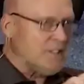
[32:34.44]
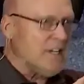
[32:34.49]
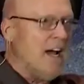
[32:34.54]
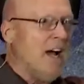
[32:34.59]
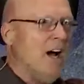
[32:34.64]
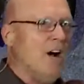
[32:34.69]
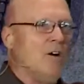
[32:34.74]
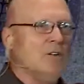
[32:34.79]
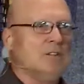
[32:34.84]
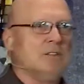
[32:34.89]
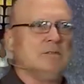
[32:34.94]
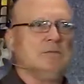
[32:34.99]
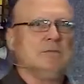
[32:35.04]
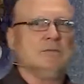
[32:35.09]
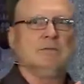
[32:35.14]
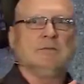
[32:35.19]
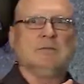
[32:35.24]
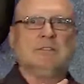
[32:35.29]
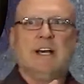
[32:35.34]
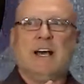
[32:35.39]
out
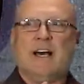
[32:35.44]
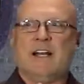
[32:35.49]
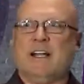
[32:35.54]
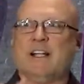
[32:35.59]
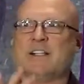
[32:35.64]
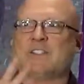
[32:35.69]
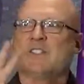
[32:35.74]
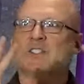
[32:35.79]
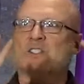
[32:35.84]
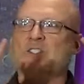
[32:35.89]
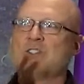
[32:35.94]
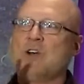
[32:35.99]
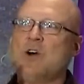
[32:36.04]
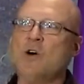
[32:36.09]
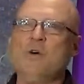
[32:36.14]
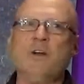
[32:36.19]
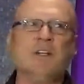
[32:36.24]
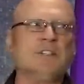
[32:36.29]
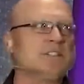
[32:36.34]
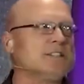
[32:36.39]
that it's
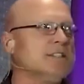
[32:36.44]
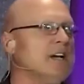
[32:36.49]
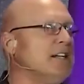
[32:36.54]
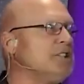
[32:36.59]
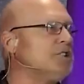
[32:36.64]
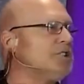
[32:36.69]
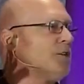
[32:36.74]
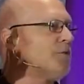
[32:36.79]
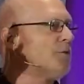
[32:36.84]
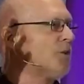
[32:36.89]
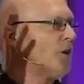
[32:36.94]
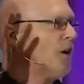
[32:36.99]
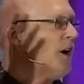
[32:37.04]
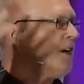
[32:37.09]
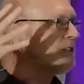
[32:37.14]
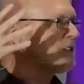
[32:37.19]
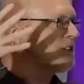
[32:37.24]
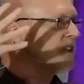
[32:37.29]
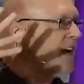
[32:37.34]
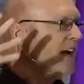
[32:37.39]
so essential for
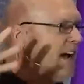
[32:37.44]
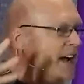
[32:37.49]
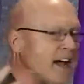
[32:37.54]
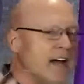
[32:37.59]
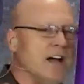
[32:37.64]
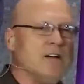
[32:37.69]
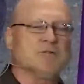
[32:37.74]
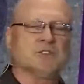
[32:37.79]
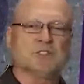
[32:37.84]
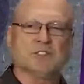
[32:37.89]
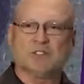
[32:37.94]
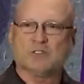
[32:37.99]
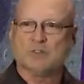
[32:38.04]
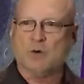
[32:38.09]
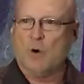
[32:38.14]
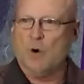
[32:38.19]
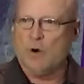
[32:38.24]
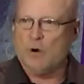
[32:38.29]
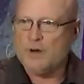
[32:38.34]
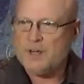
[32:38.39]
us to have
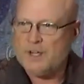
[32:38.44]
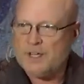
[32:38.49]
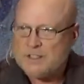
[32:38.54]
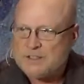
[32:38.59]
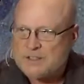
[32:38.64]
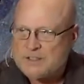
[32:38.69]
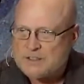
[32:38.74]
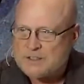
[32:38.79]
stories